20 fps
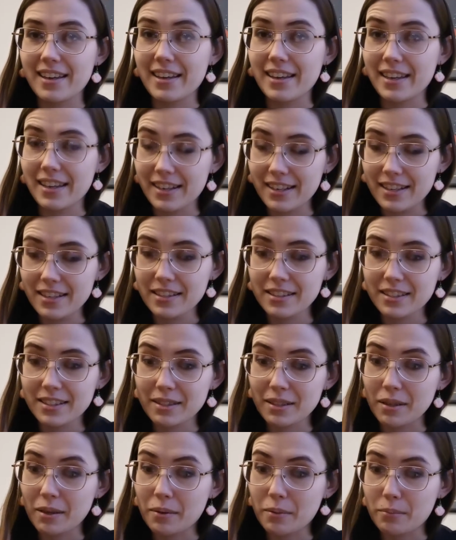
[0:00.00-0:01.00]
It
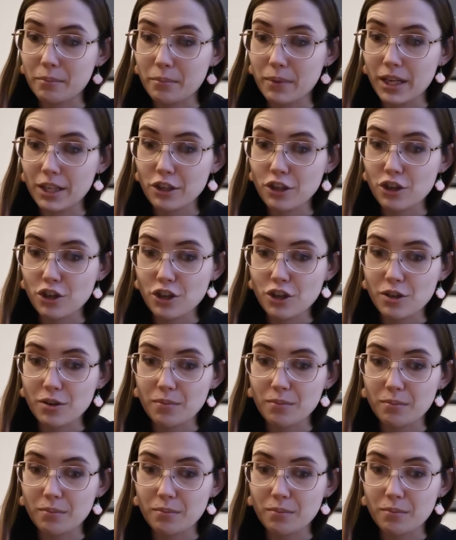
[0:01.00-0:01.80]
is much